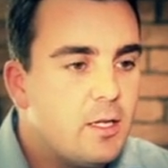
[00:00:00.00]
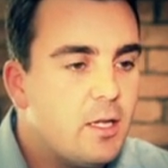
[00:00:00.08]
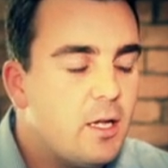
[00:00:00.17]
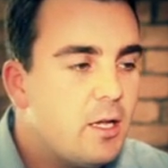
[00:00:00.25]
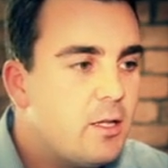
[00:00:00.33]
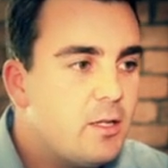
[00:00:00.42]

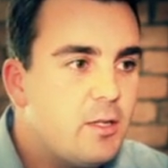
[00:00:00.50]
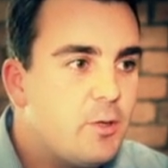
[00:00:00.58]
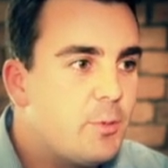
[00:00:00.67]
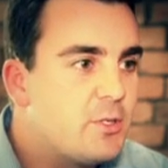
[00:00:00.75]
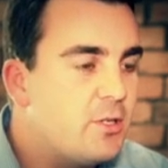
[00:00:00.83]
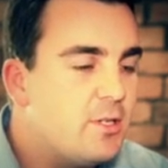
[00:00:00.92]

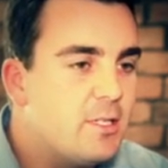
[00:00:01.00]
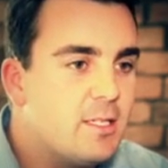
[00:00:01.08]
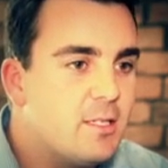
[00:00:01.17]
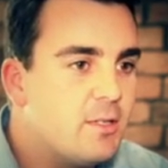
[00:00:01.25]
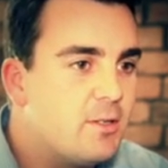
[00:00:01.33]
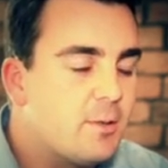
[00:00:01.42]
The opportunity
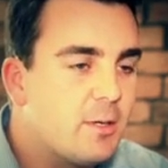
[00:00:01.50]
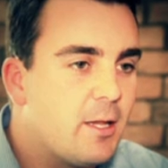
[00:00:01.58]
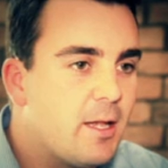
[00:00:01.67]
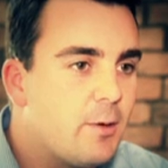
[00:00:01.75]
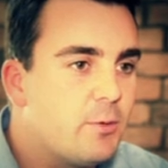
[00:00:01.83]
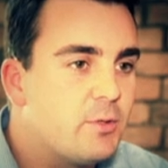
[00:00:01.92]
to do something
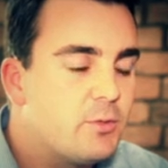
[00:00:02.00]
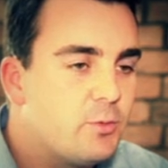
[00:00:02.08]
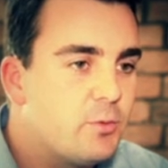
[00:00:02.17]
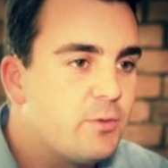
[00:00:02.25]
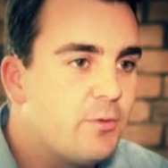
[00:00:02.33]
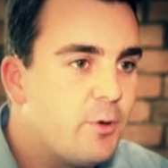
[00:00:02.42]
like that
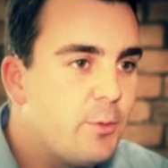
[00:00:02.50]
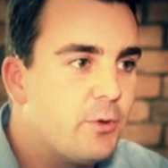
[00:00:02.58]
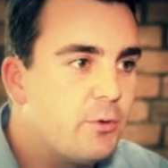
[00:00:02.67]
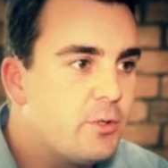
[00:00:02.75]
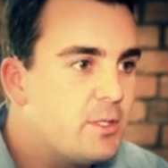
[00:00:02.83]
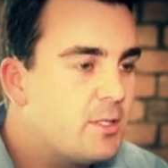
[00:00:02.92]
was
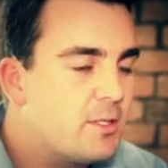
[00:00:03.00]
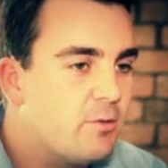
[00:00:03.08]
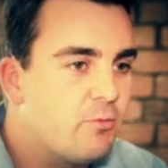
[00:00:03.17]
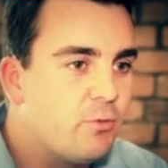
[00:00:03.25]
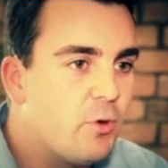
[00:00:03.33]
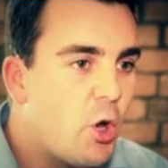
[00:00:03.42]
phenomenal. It's just
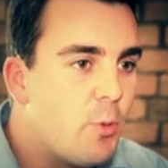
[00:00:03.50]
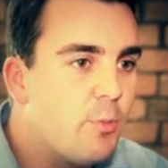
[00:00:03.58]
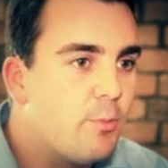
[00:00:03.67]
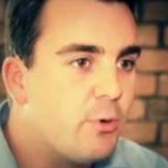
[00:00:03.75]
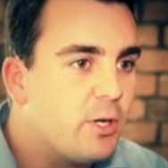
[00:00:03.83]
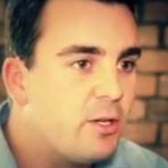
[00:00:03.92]
an
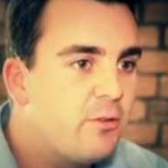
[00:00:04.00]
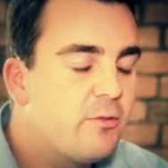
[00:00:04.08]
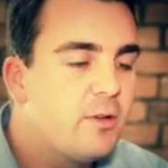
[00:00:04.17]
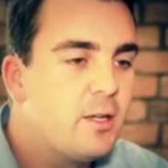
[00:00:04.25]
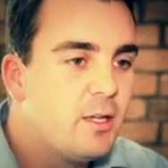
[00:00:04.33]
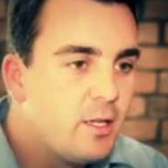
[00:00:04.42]
open brief,